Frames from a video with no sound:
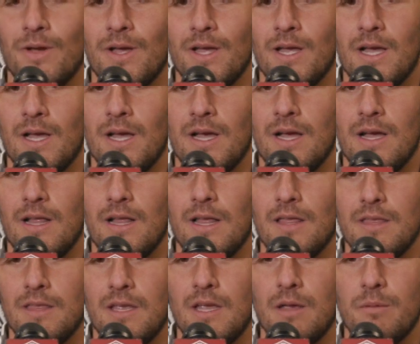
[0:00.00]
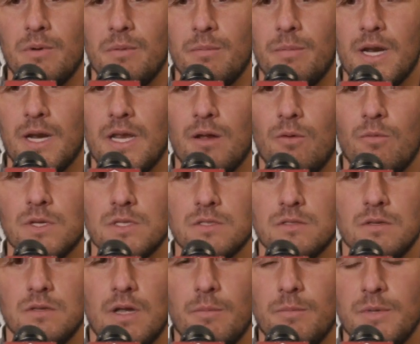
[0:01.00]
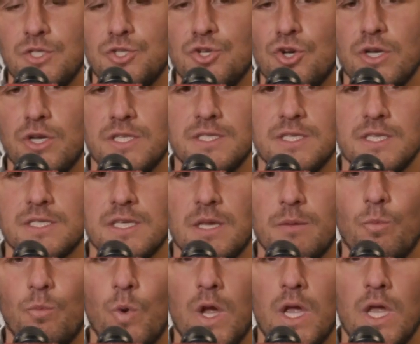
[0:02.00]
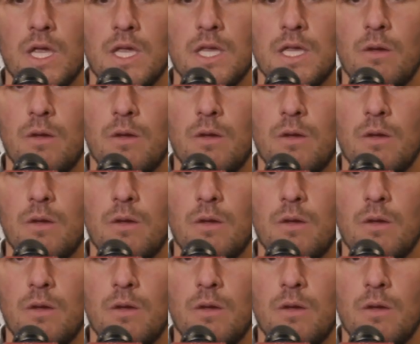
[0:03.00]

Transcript: I think everybody wants, I mean, John is the same way.